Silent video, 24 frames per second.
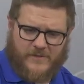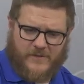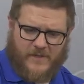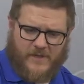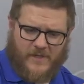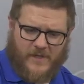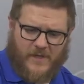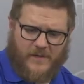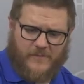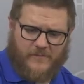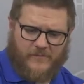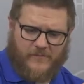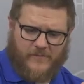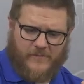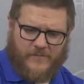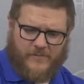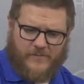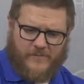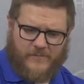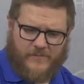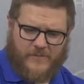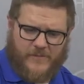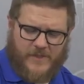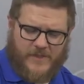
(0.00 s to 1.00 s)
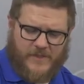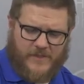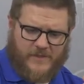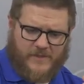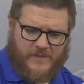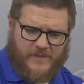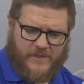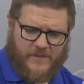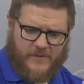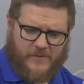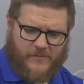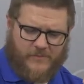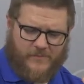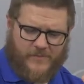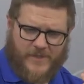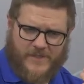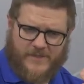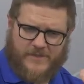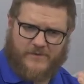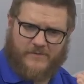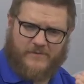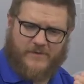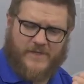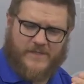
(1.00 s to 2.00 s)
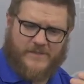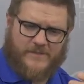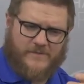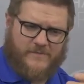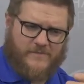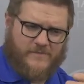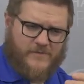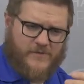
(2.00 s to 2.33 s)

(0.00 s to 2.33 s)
meaning that your best corrected